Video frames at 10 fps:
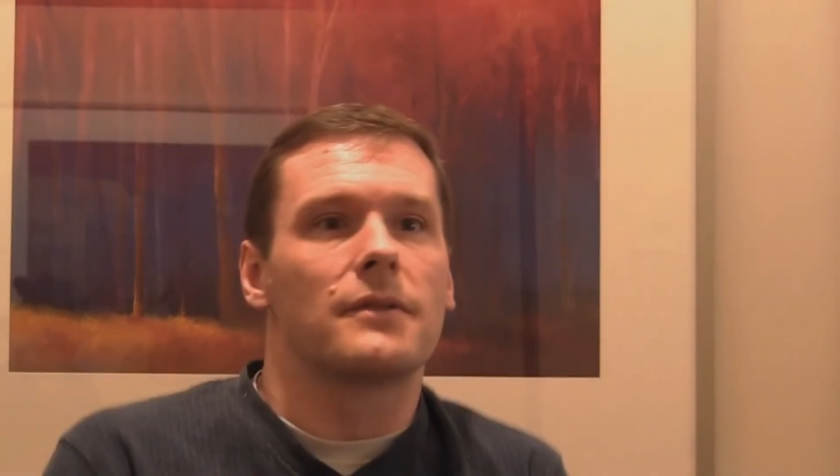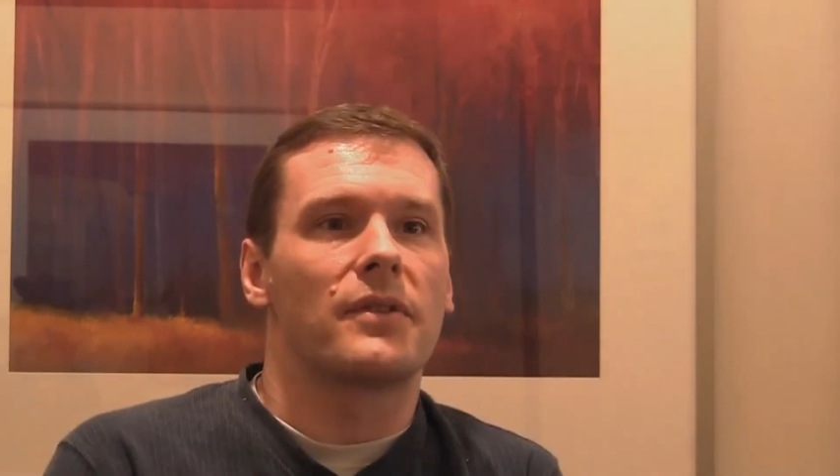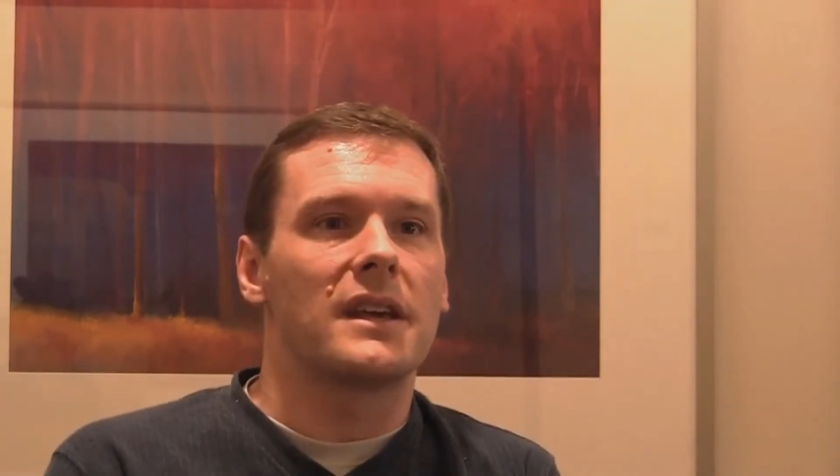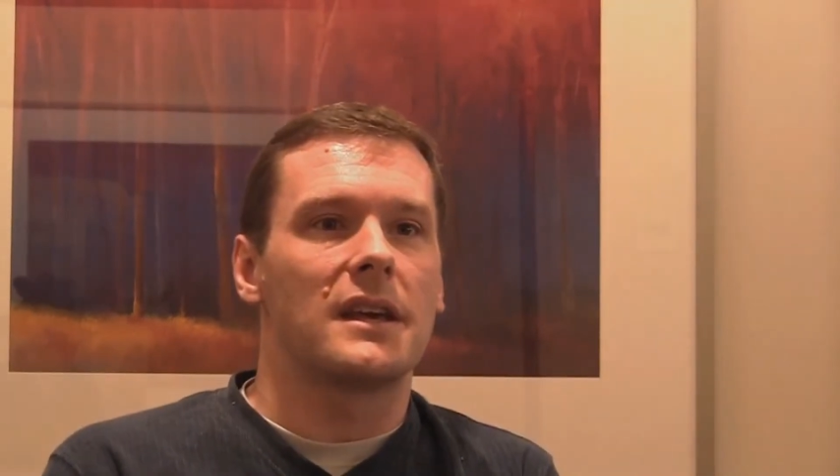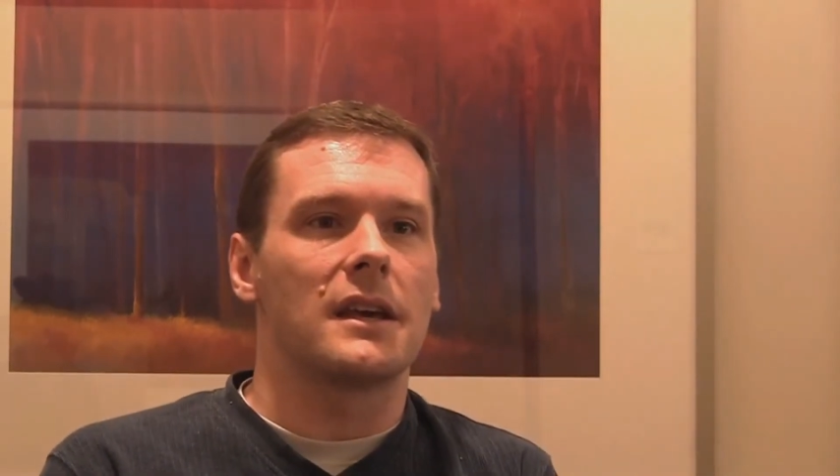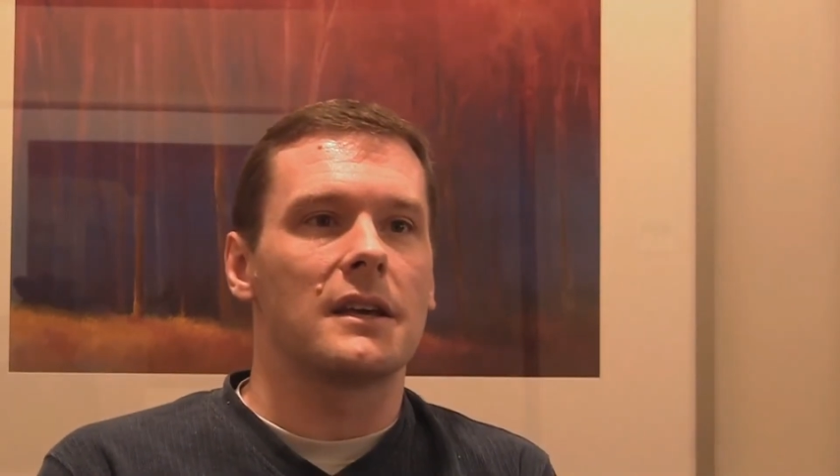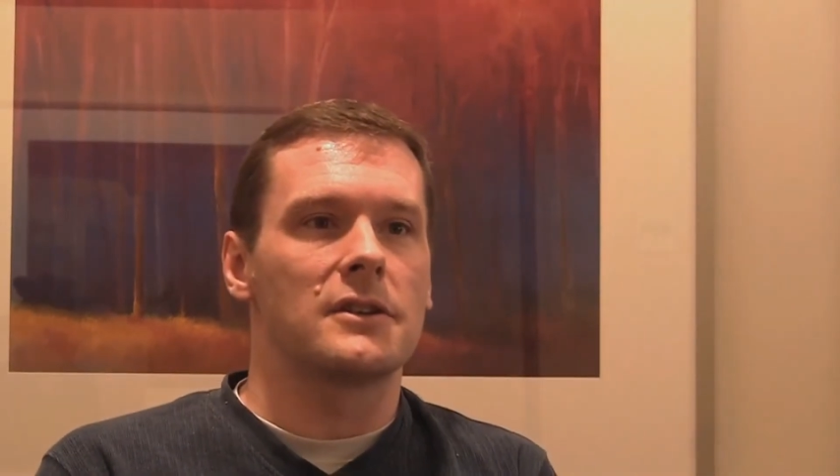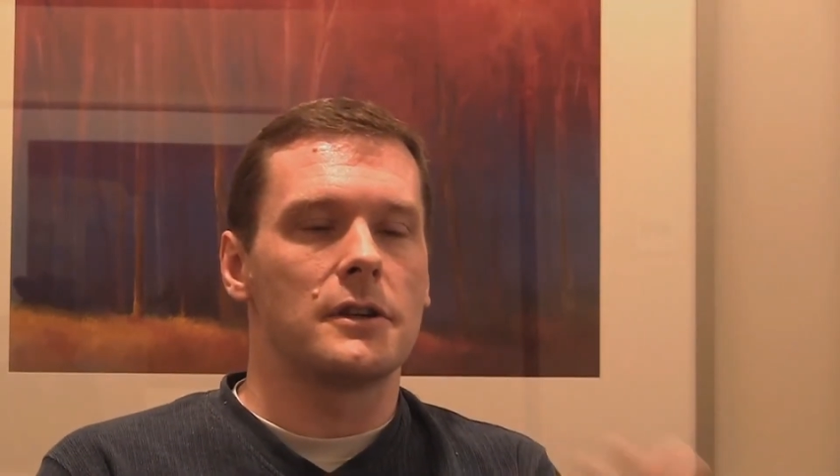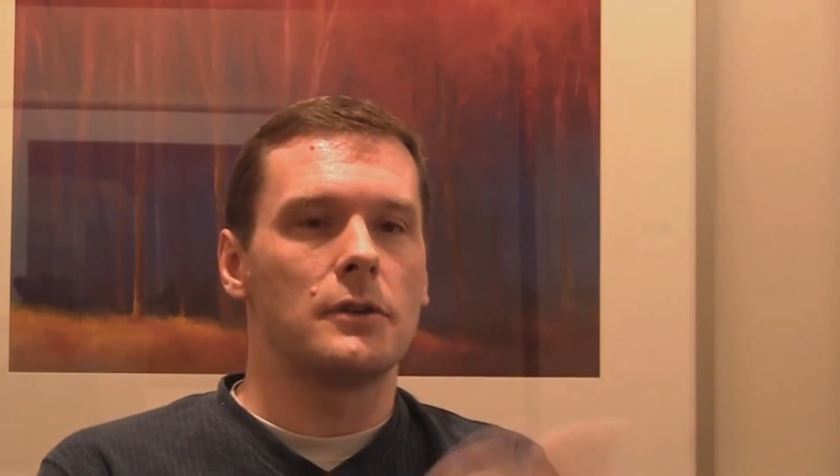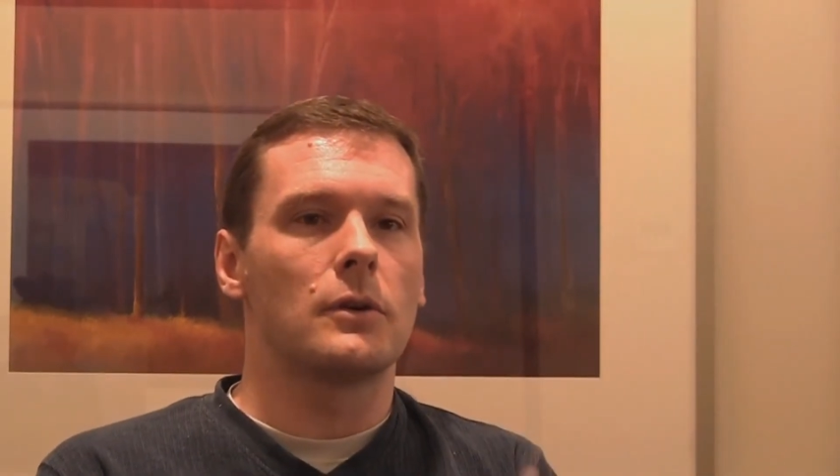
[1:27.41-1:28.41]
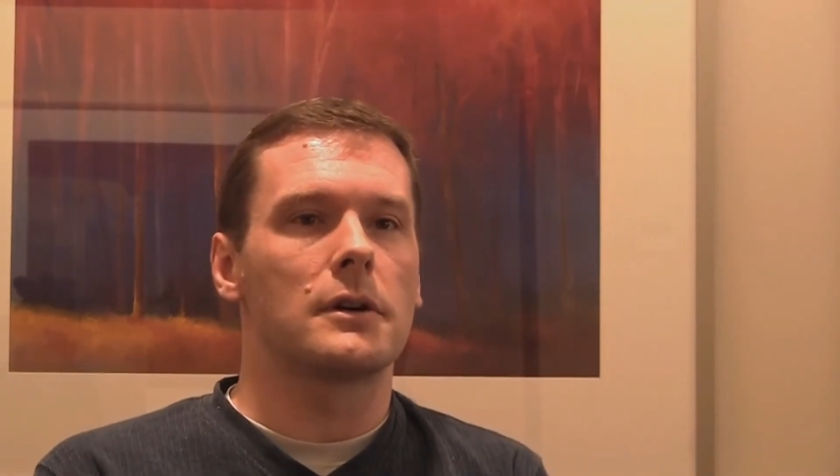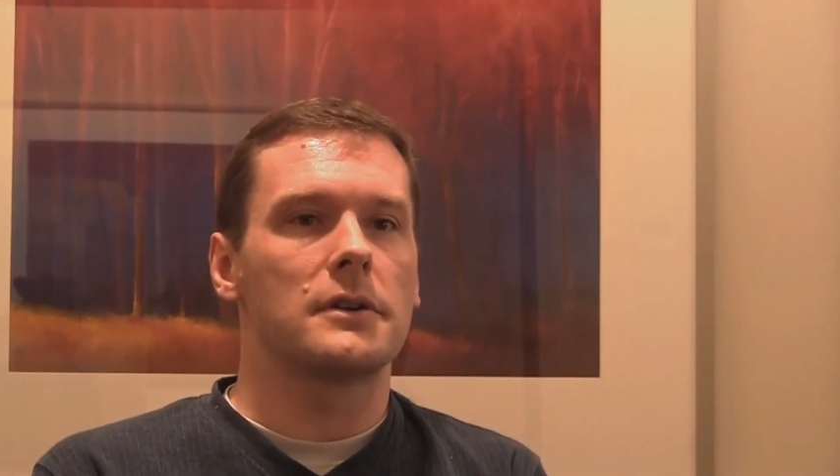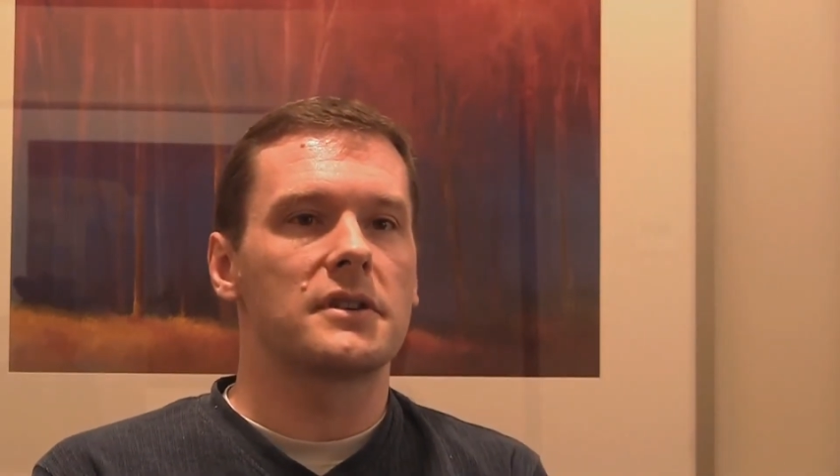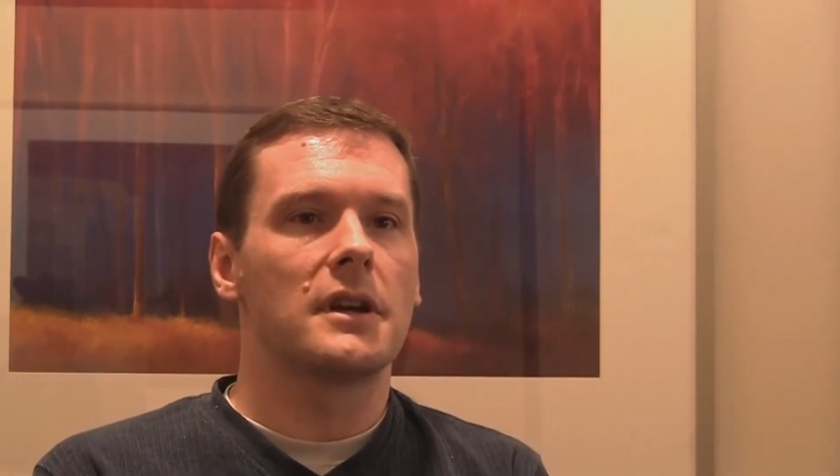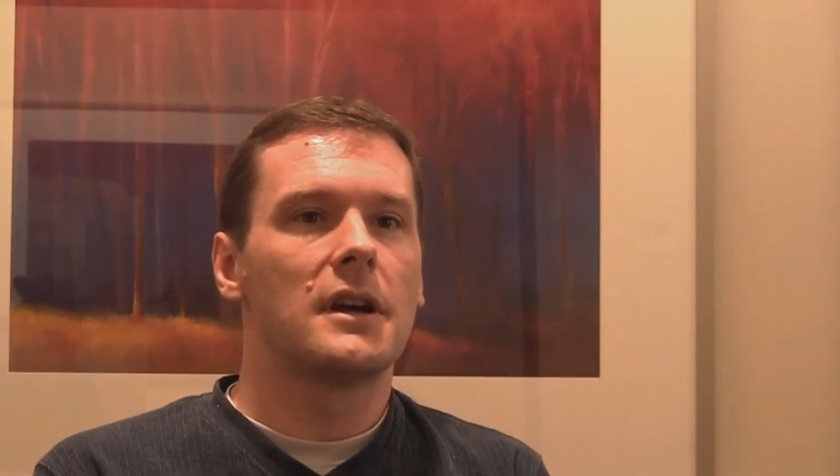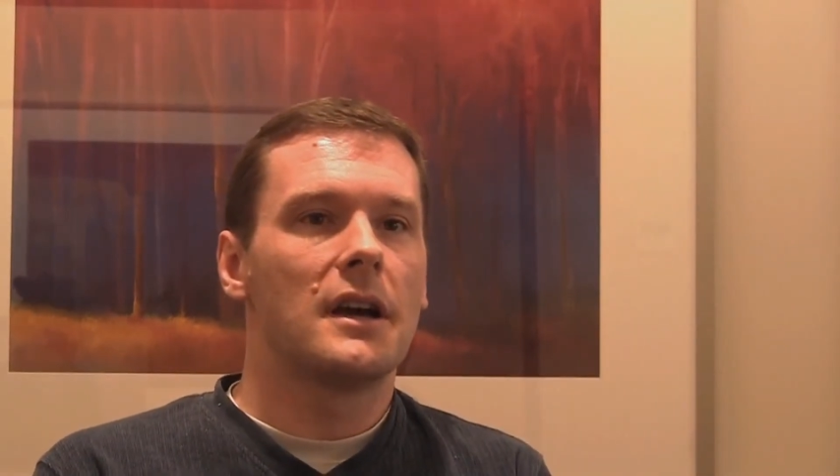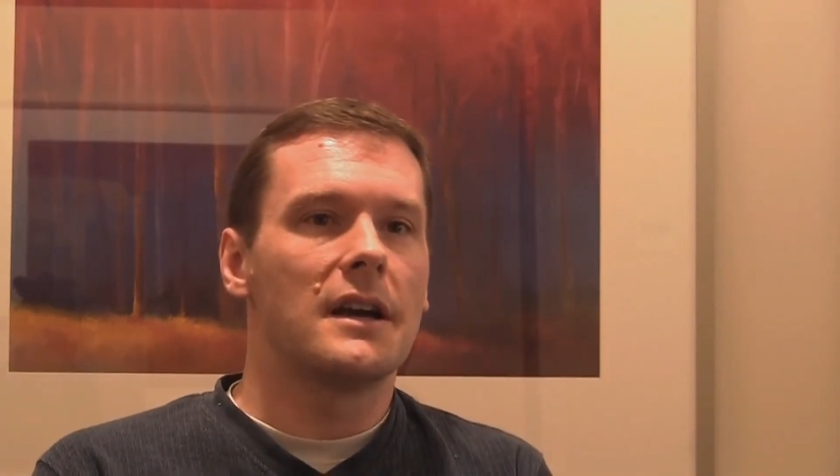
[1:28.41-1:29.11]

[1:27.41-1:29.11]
of thinking into yours,